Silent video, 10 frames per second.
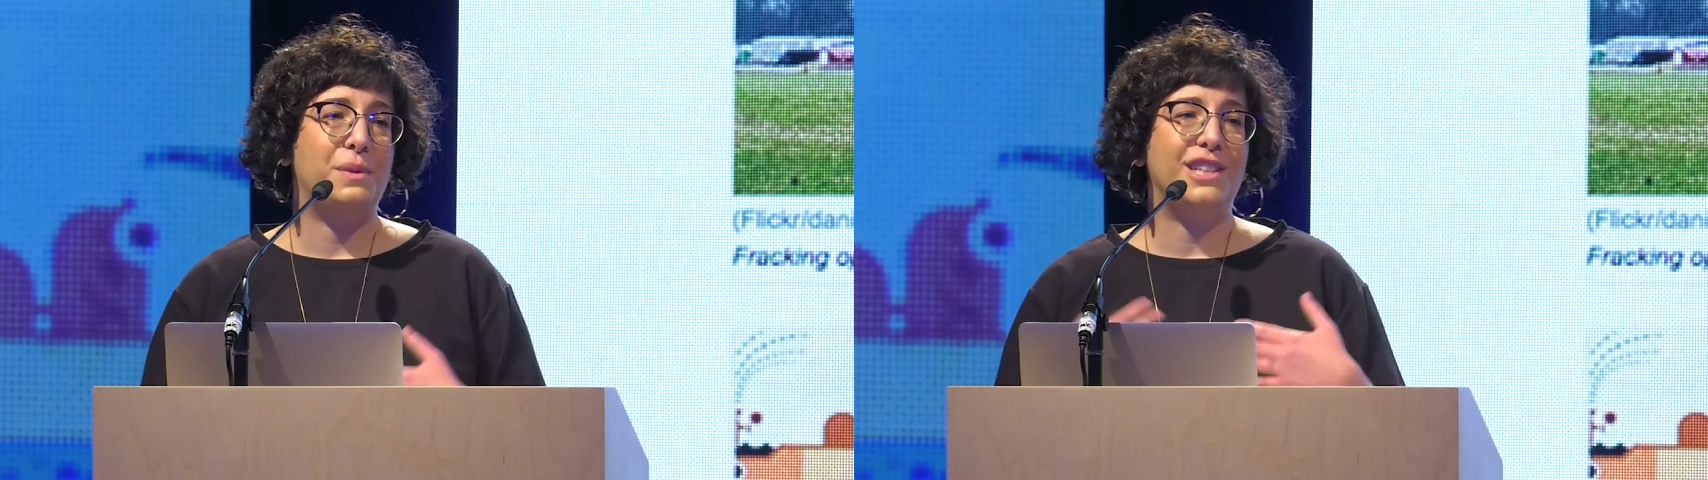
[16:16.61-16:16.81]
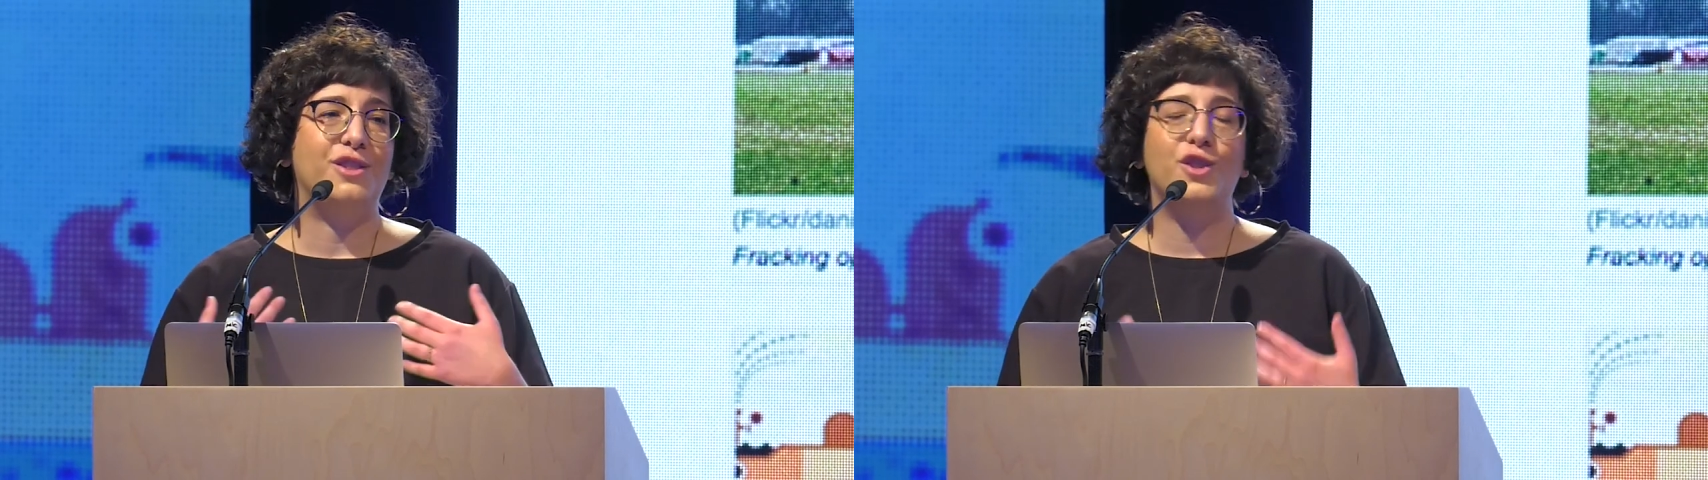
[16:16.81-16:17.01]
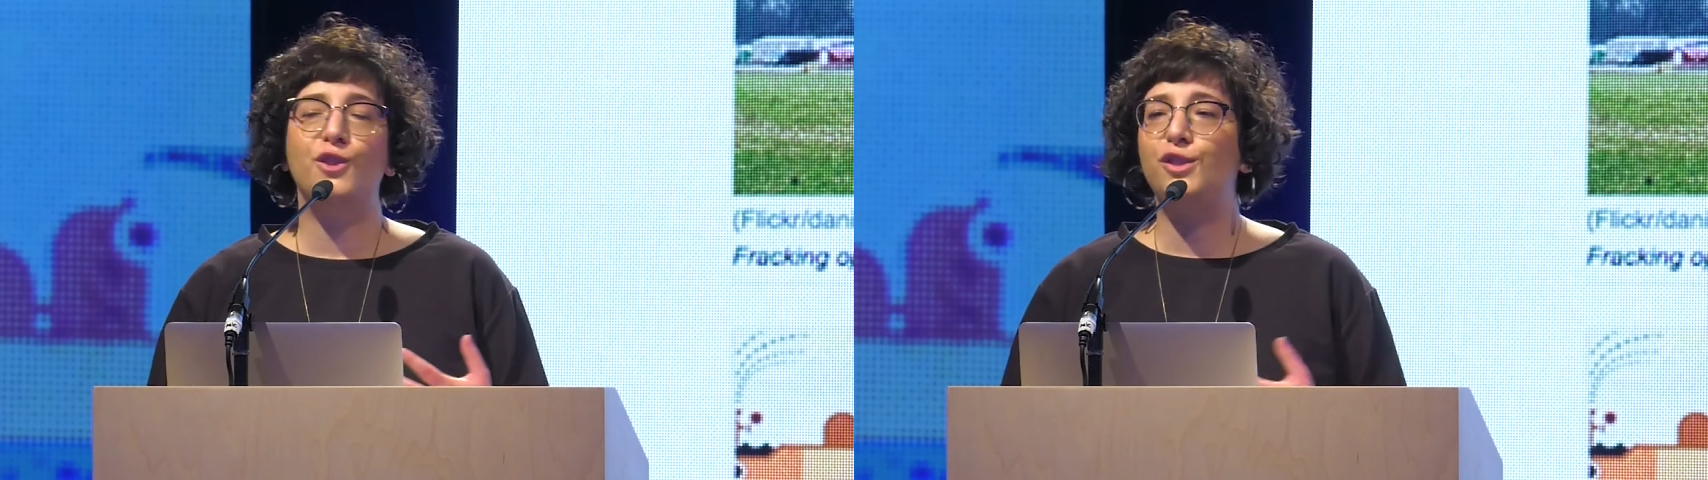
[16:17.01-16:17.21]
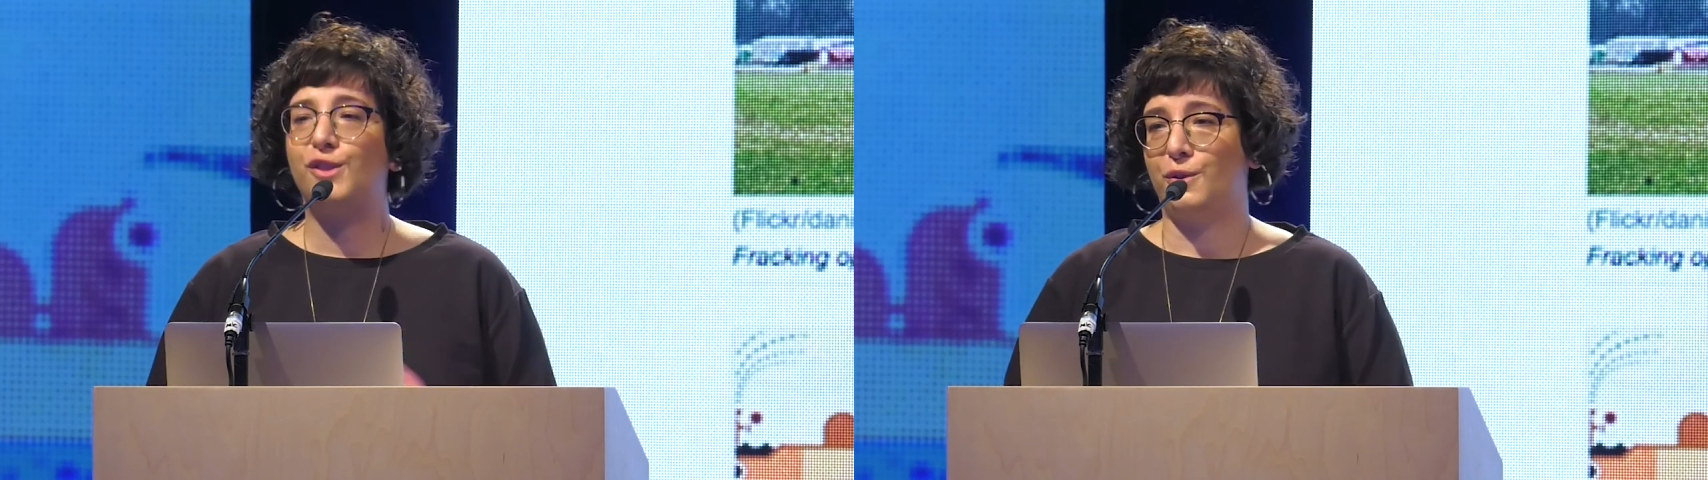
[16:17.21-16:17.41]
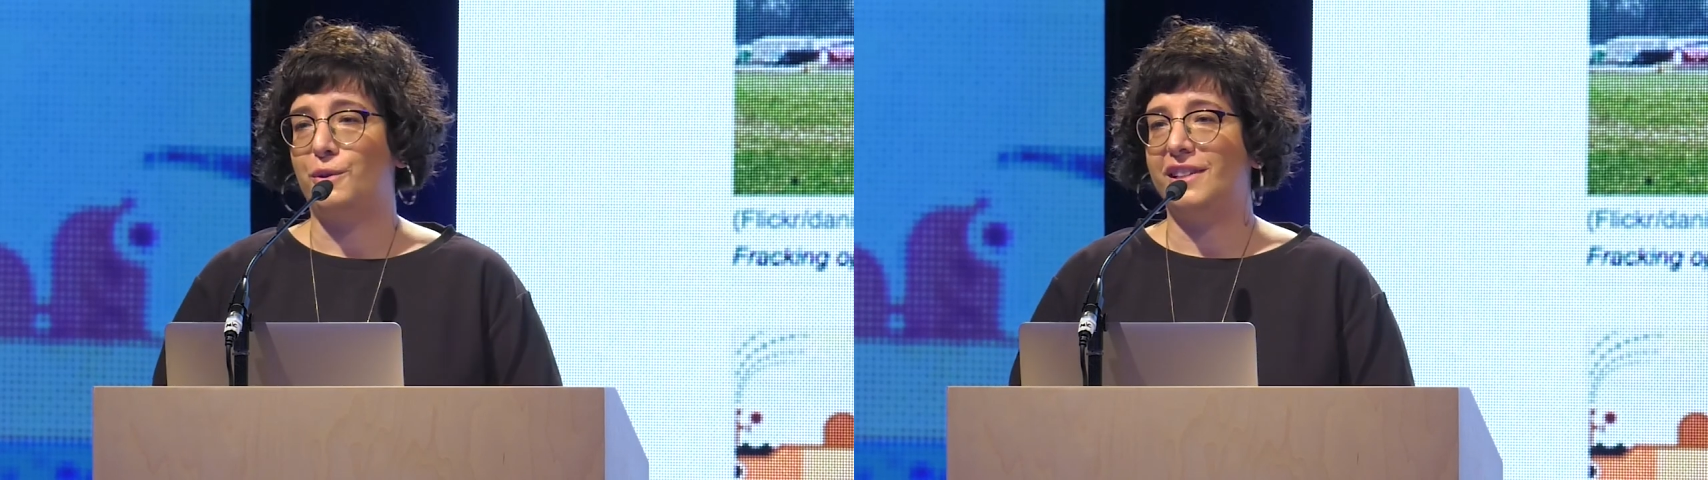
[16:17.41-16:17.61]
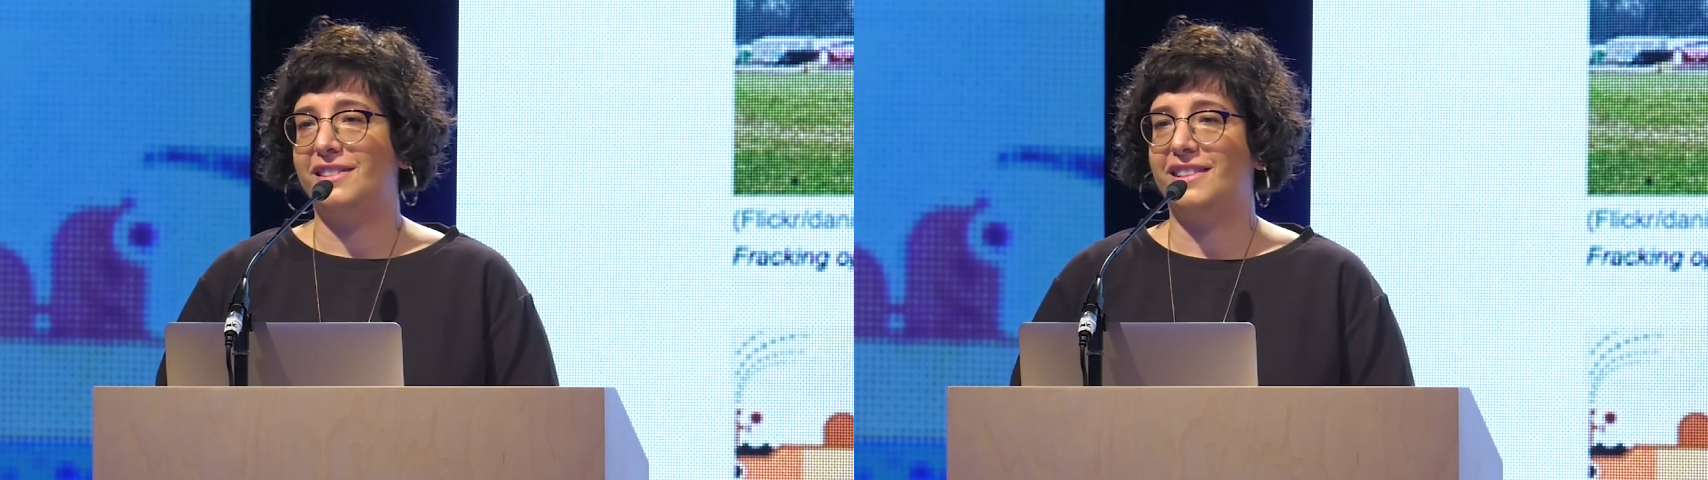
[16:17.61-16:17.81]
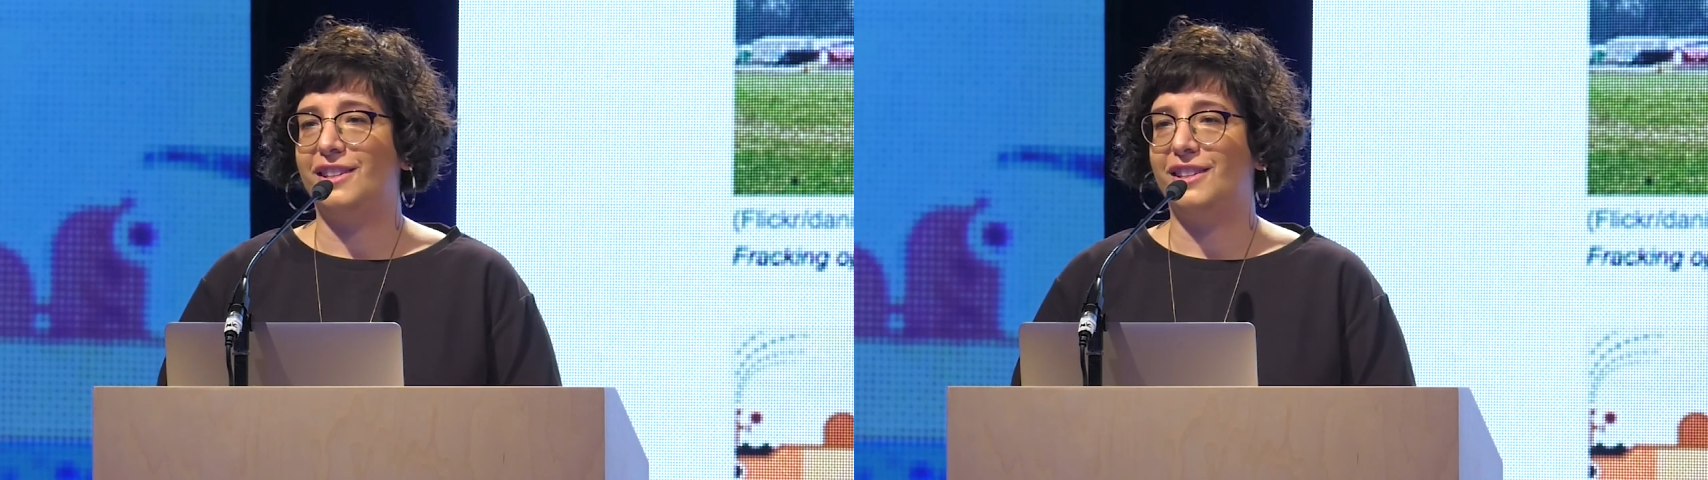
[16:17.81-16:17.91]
we did two stories